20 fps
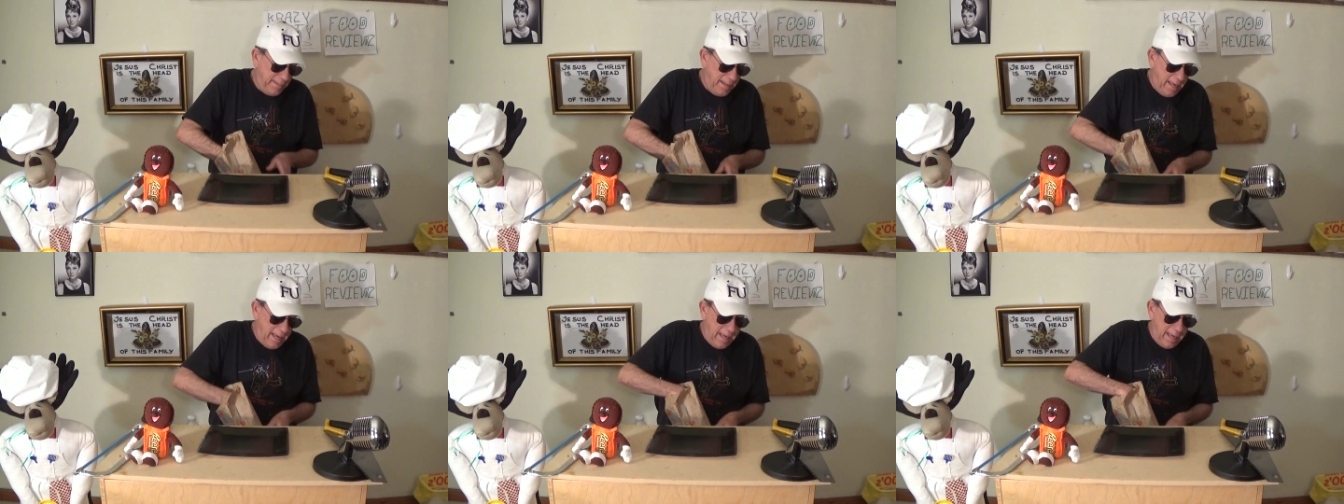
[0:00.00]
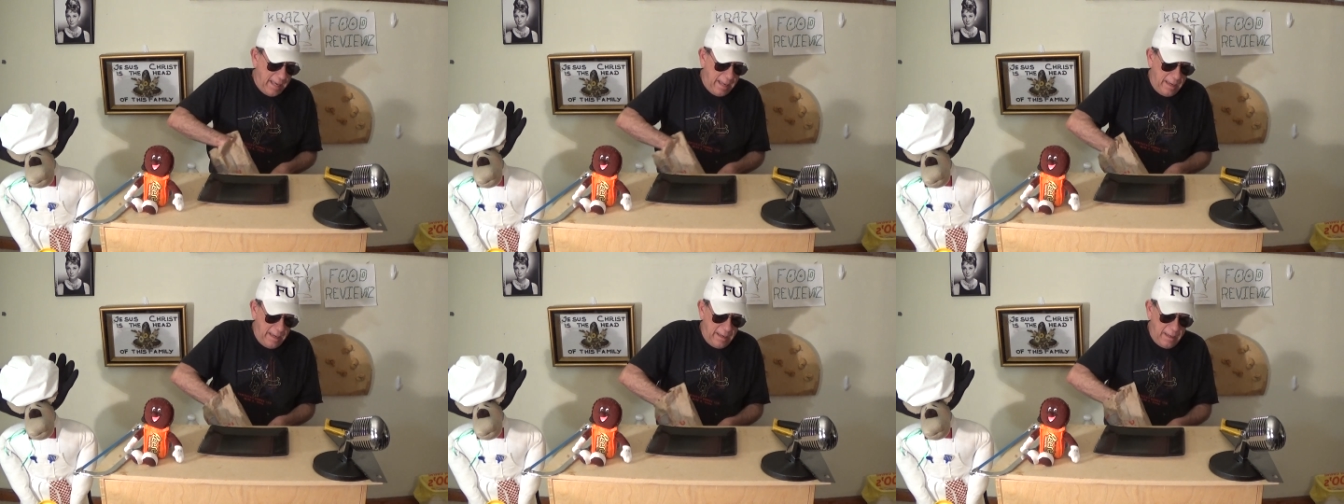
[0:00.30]

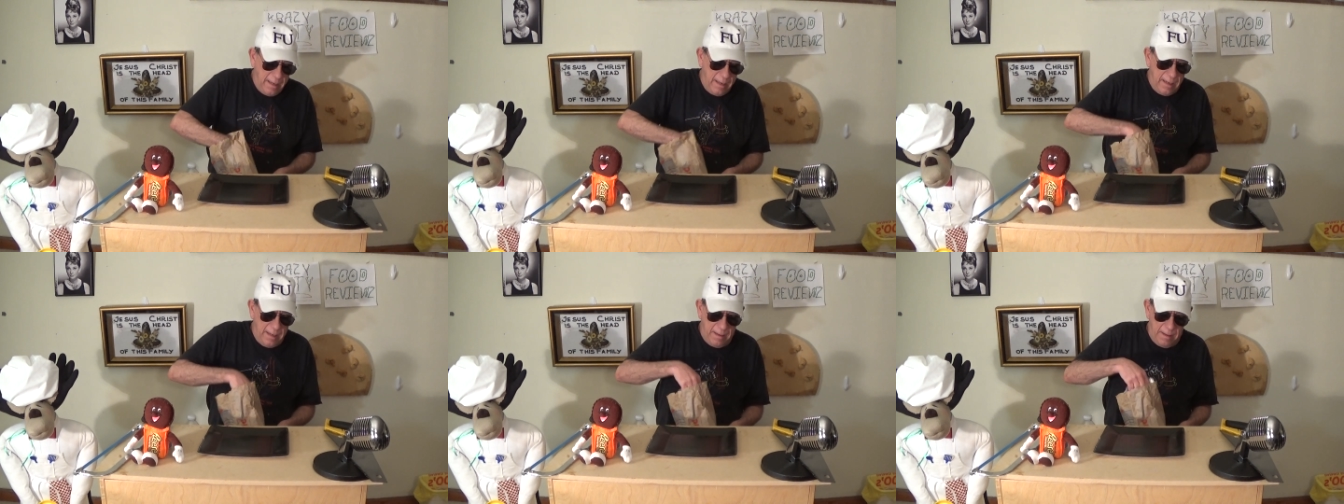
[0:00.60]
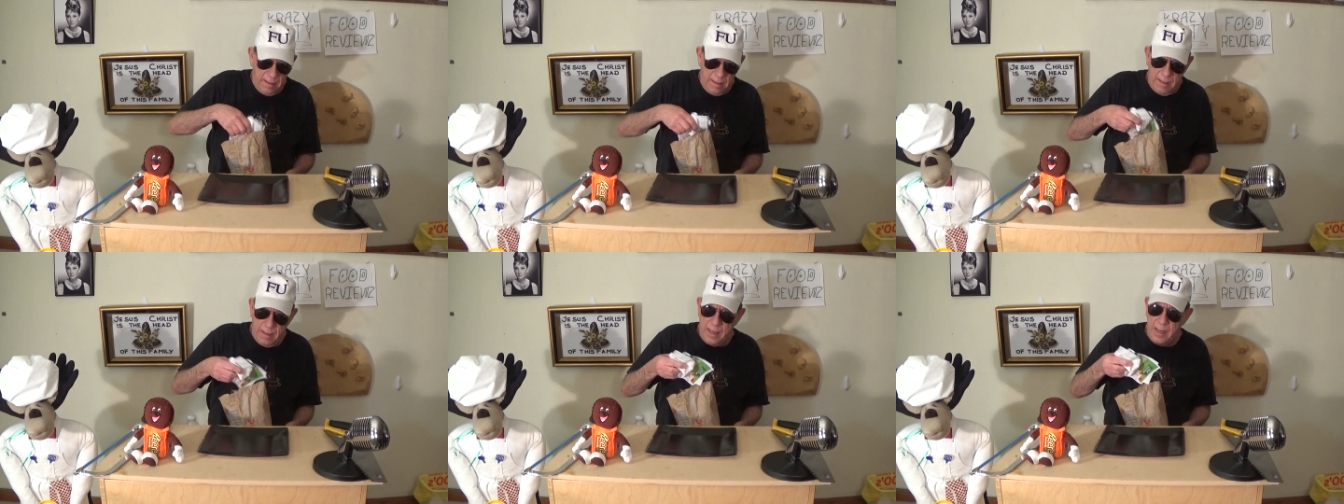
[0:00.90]

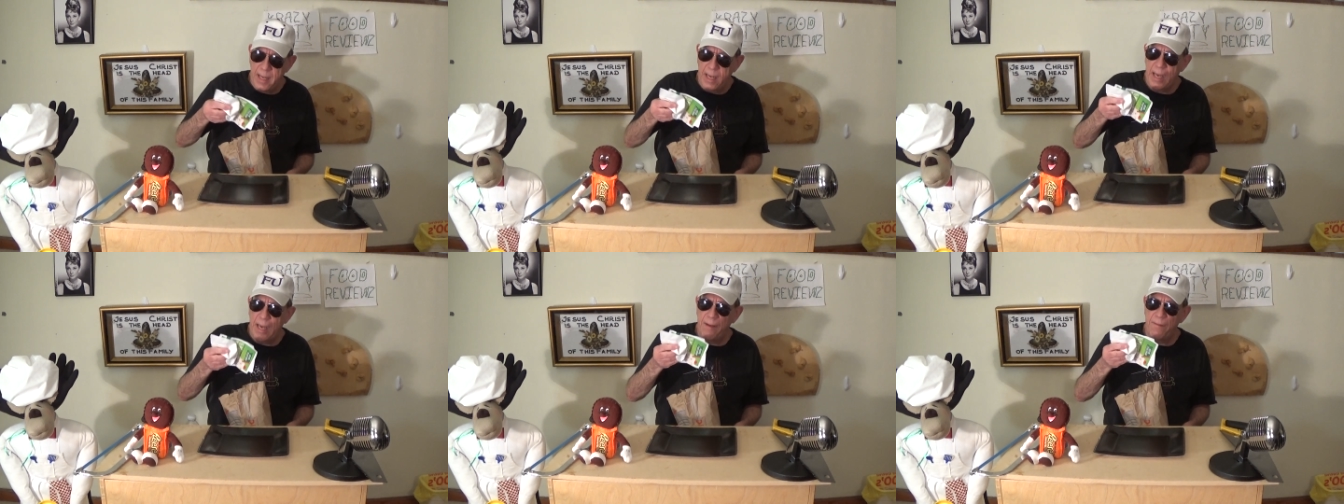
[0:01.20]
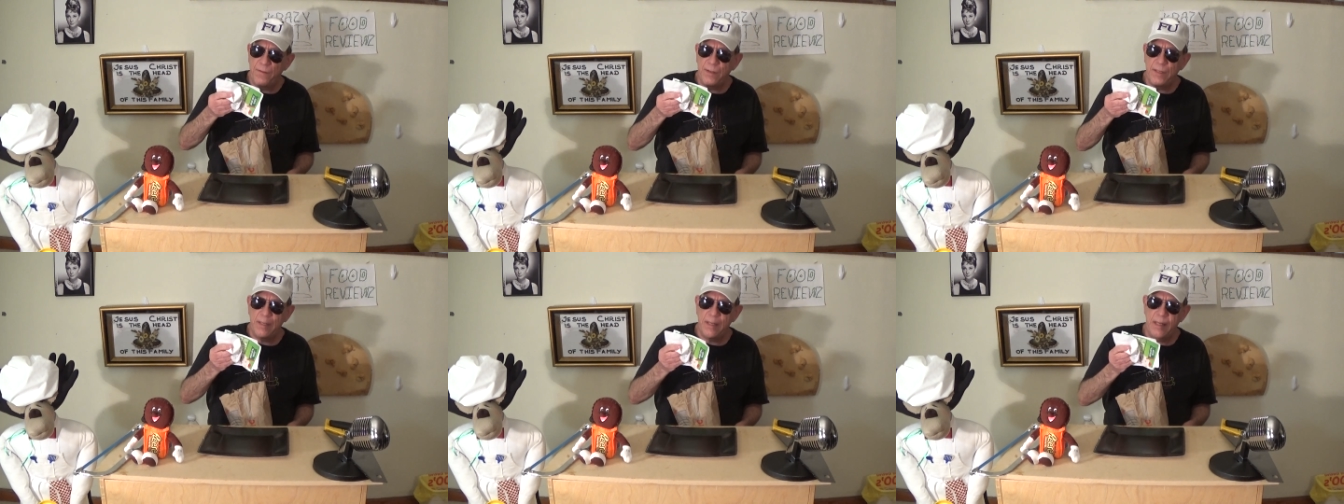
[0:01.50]
And they
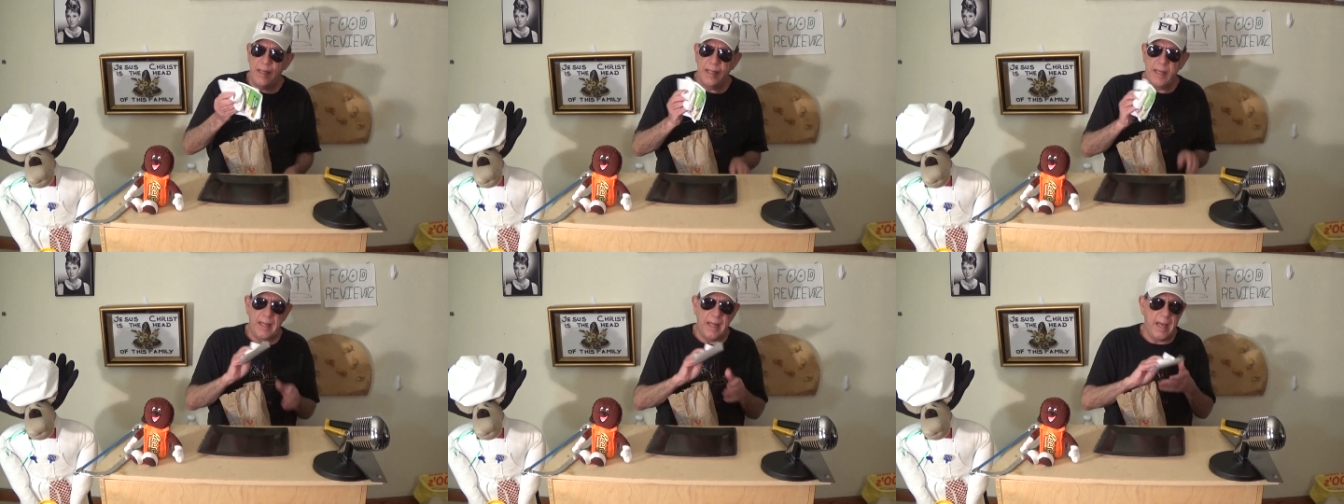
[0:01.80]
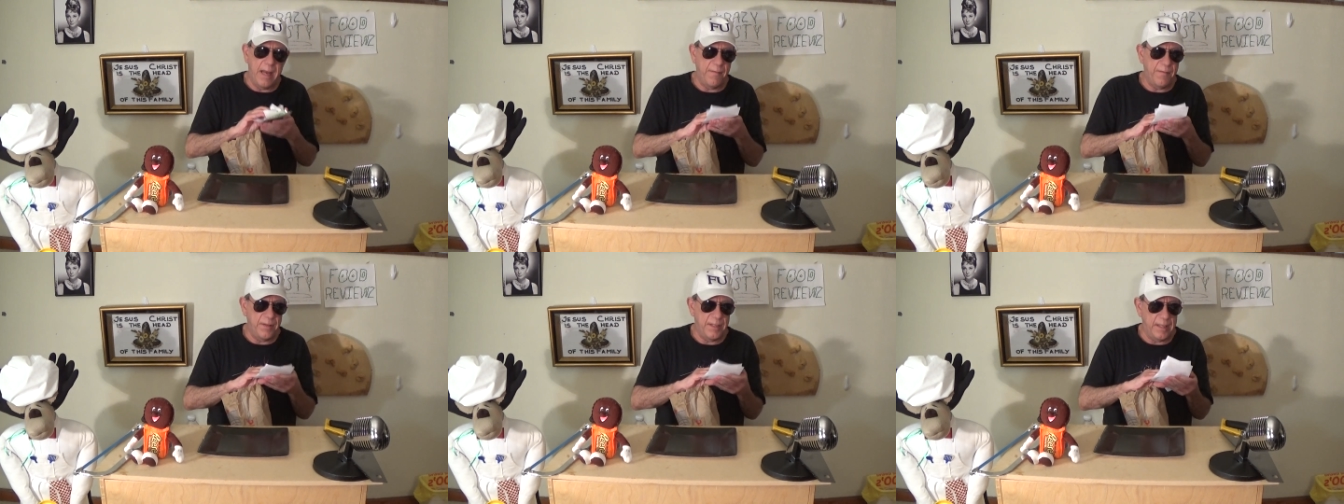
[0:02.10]
gave us a, they
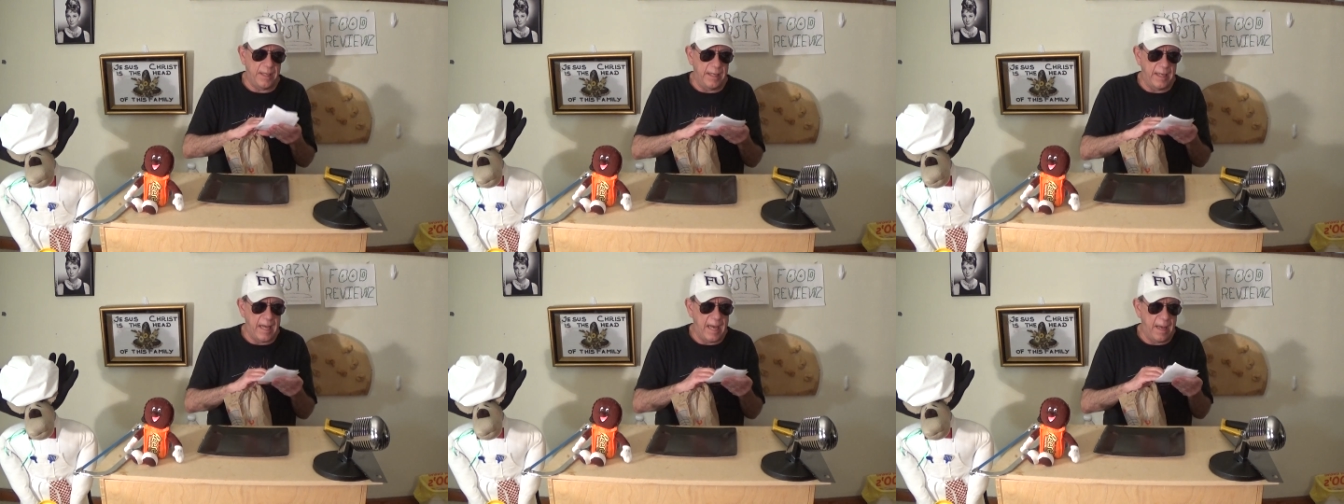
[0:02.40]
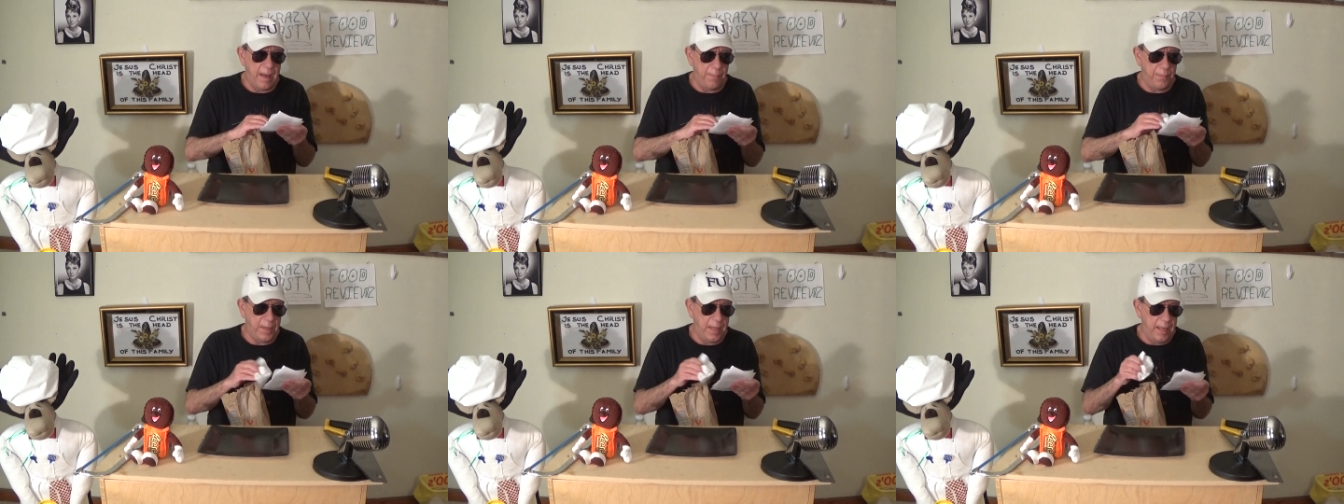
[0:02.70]
gave us a
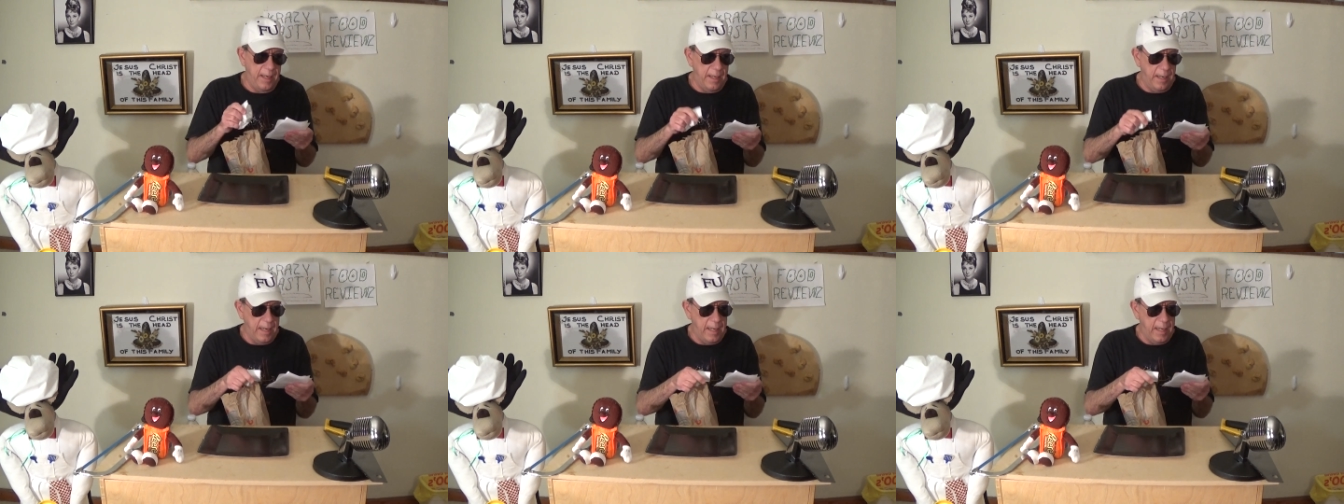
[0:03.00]
napkin.